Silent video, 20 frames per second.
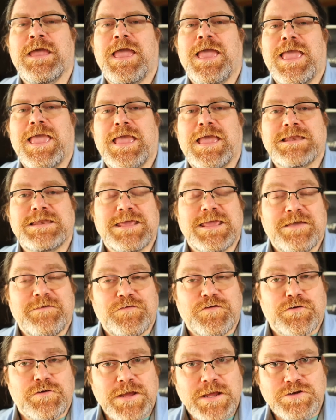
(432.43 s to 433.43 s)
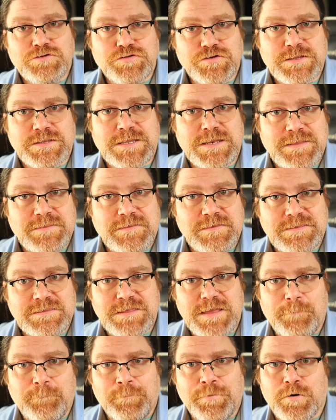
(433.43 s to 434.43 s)
And if you're interested in the
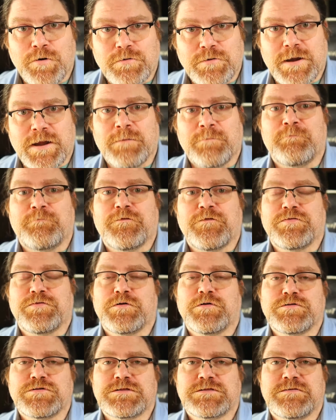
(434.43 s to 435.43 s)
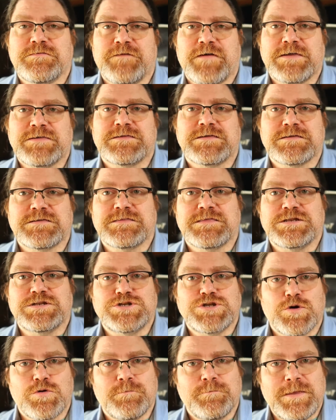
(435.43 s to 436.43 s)
STEP program for those devices that
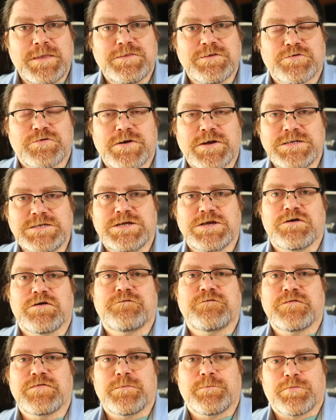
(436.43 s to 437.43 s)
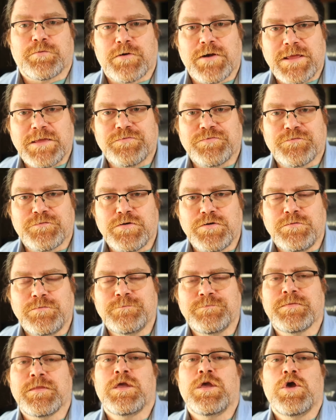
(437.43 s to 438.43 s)
don't meet the criteria for the breakthrough,
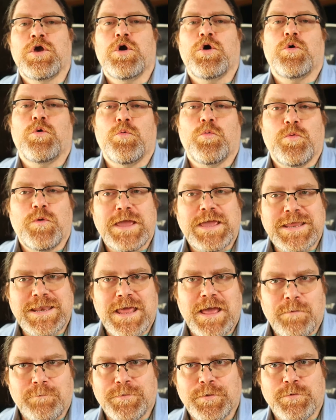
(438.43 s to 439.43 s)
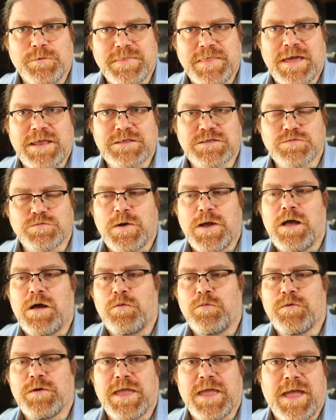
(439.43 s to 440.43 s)
we can help you with that as
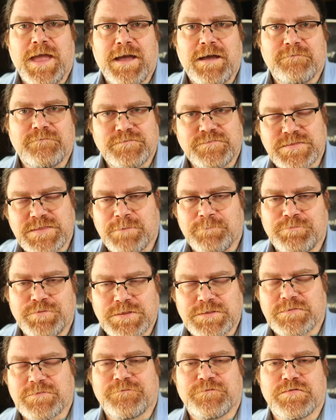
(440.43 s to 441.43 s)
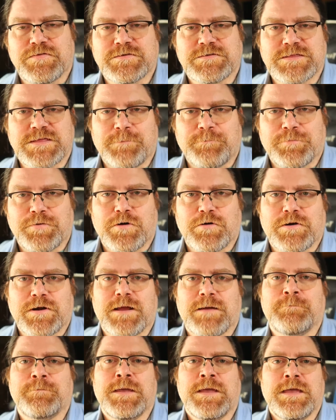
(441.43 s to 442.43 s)
well. We have templates for the STEP
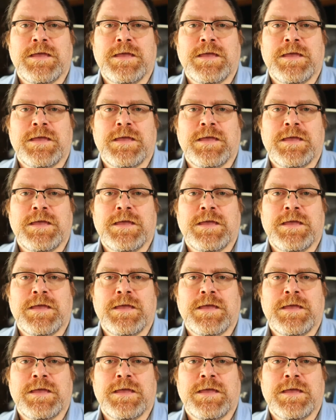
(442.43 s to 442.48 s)
program,